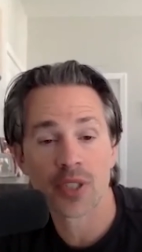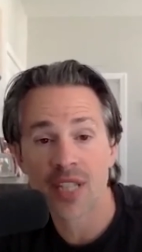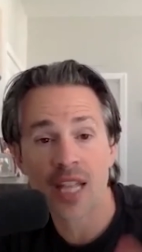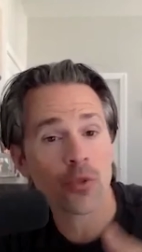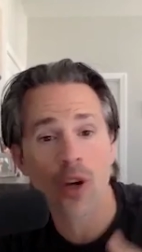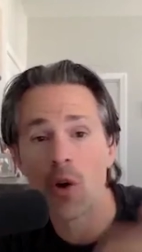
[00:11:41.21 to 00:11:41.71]

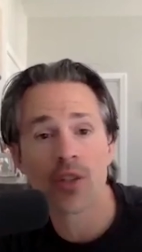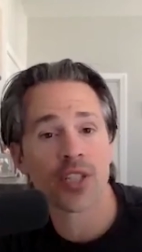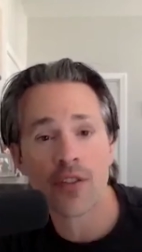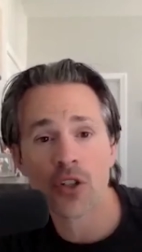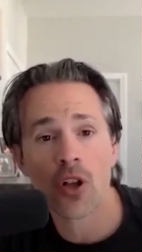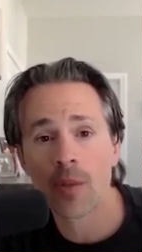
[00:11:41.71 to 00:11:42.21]
Because that's what
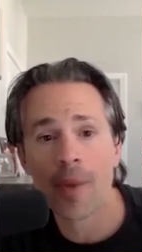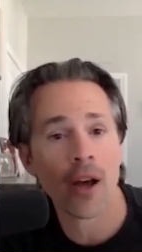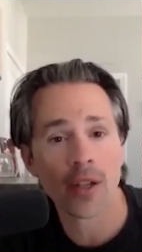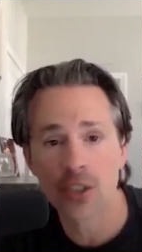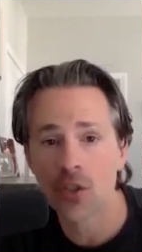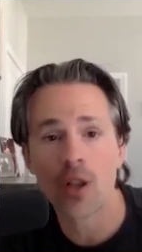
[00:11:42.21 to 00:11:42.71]
OSF's all
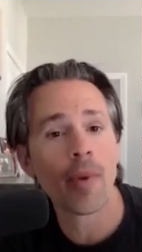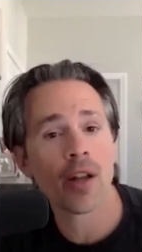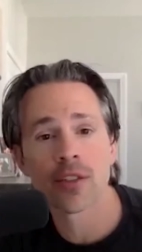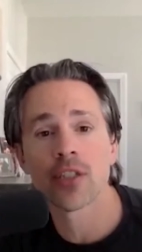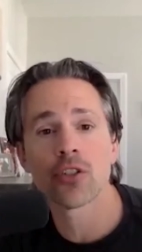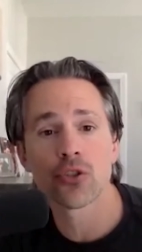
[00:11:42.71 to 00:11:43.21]
about. It's all
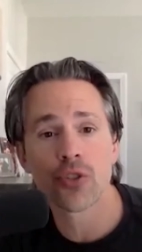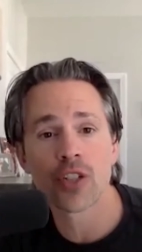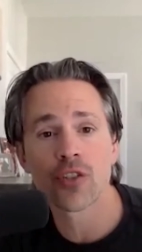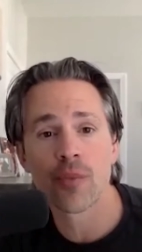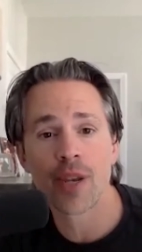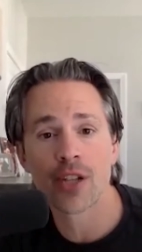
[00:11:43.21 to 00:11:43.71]
about digital
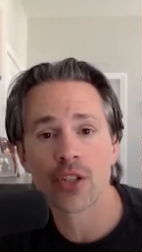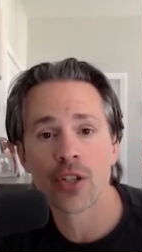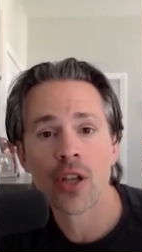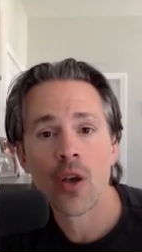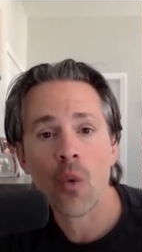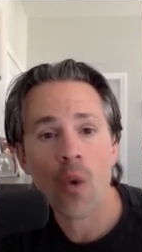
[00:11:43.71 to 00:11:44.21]

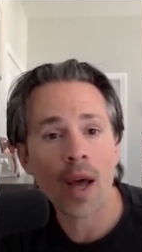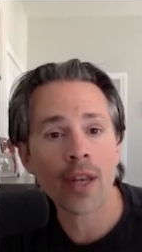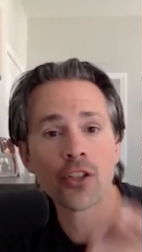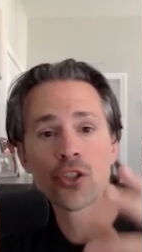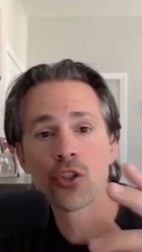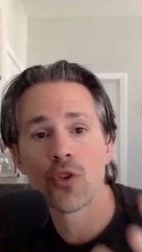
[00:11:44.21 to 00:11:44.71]
transformation.
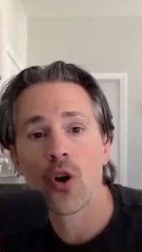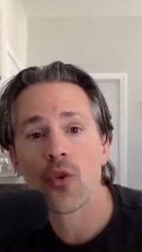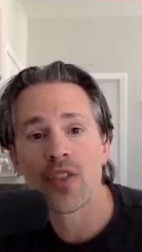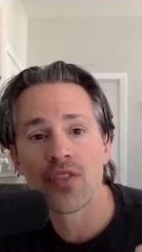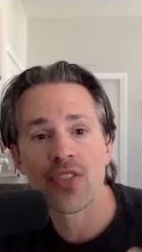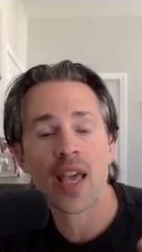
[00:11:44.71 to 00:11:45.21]
Why did you
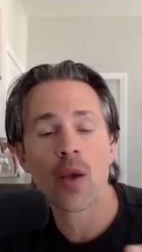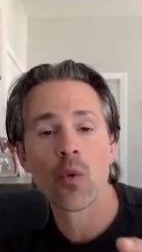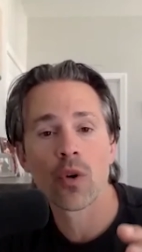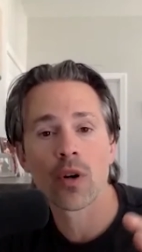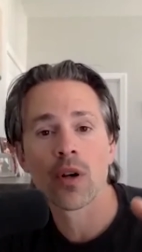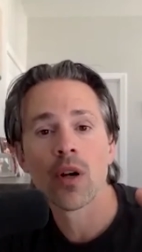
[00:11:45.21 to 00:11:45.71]
know that they
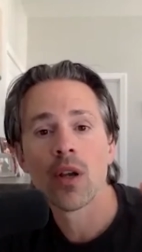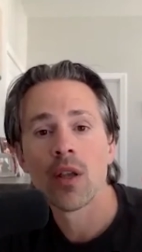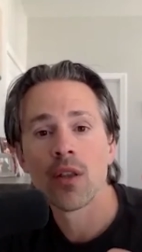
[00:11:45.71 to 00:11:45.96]
were